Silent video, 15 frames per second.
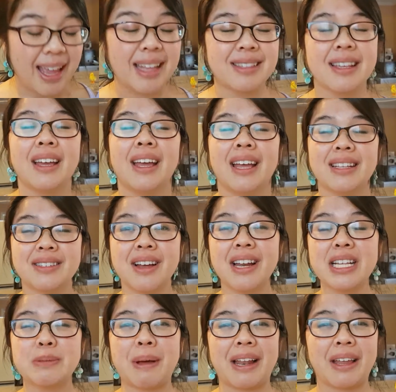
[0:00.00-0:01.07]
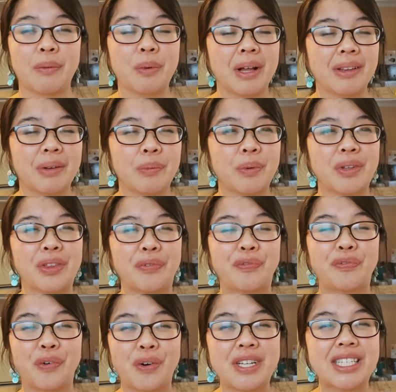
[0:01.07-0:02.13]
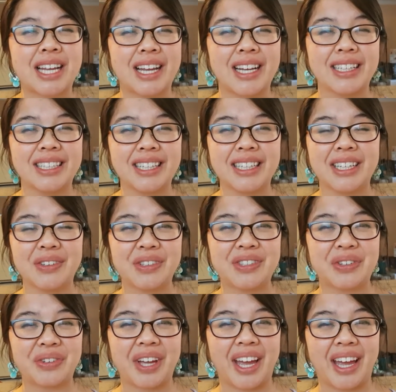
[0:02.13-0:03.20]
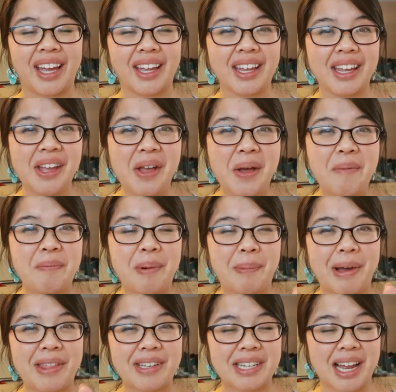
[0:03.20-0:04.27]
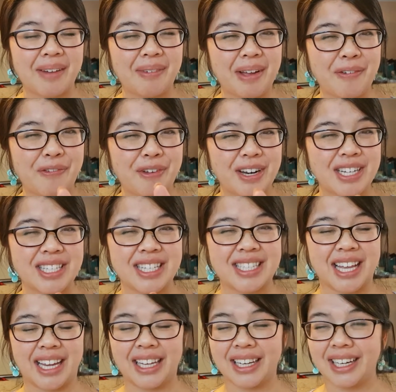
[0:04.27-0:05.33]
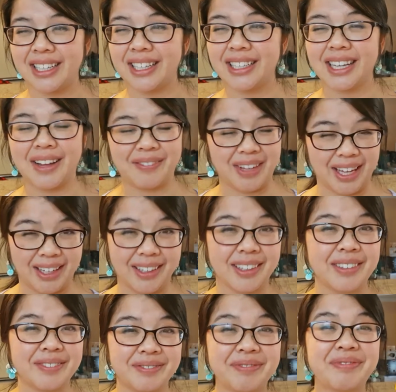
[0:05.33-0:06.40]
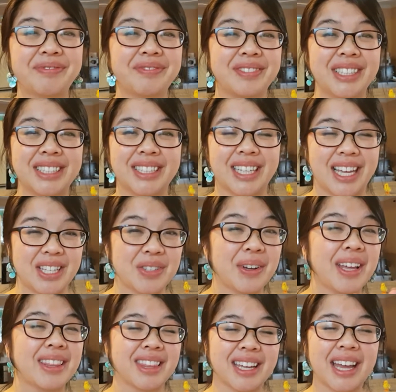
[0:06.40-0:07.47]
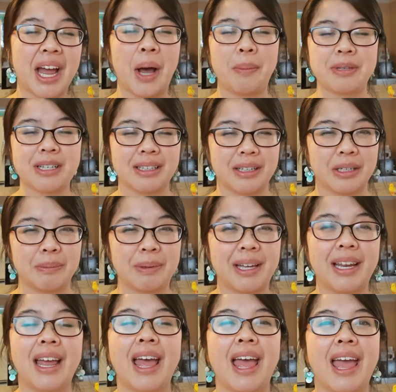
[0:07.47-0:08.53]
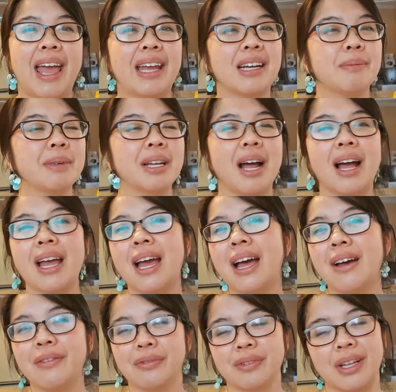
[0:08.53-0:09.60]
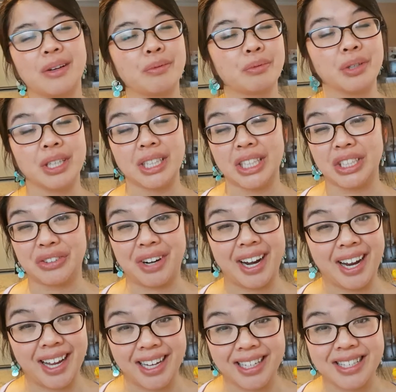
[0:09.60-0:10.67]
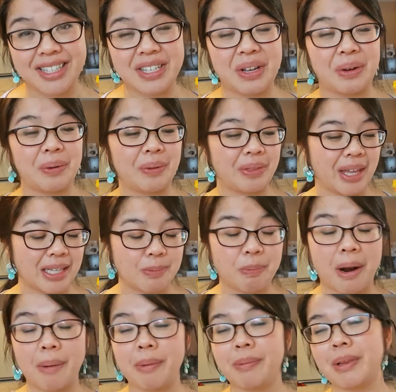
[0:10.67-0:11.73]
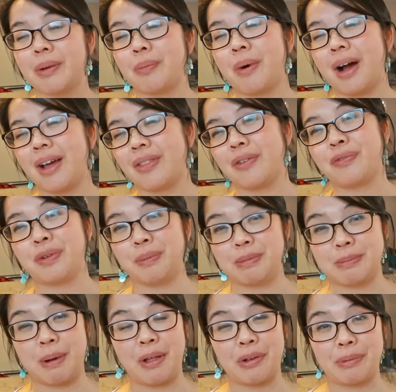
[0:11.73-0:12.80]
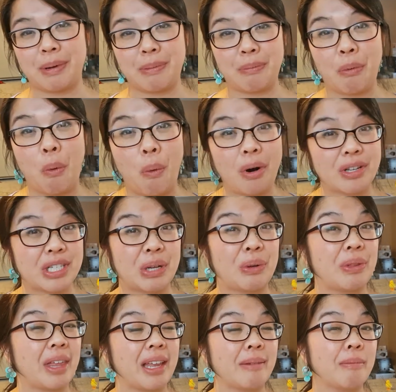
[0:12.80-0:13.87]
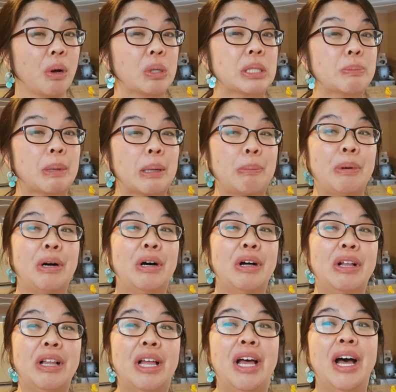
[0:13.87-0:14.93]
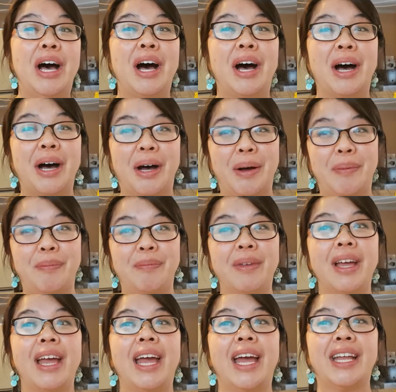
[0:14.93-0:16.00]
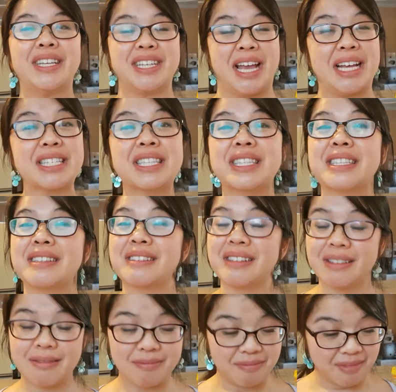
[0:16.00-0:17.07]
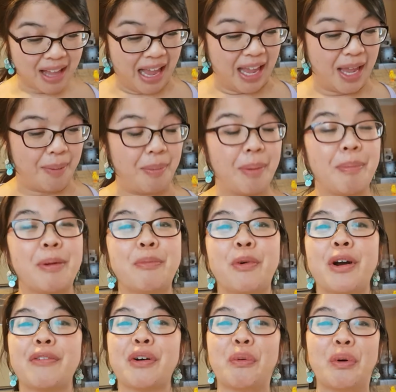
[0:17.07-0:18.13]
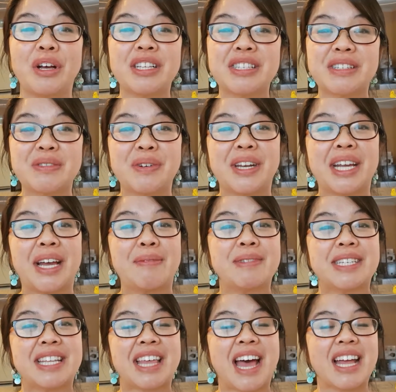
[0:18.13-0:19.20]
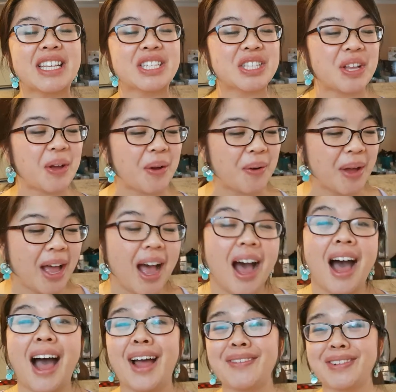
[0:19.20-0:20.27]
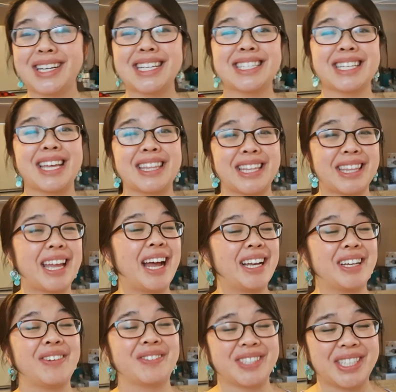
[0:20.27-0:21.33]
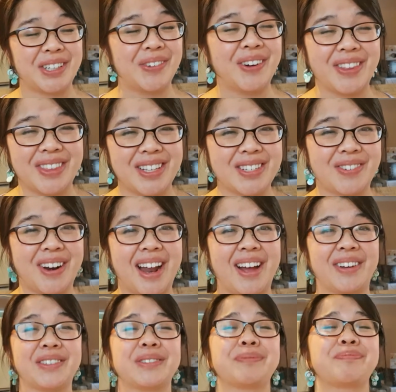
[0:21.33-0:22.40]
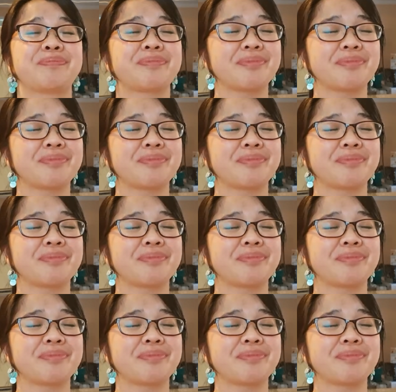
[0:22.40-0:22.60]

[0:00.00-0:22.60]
It's not as bad. Like with the first onion, it was okay. But by the time I finish the second onion, I'm like this again. So I think it helps a little bit. And I mean, I have like really dry eyes. So that's probably why the fumes bother me more so than most people. And yes, I am a bit more of a wuss when it comes to that. So I'm gonna say that the onion still won this round.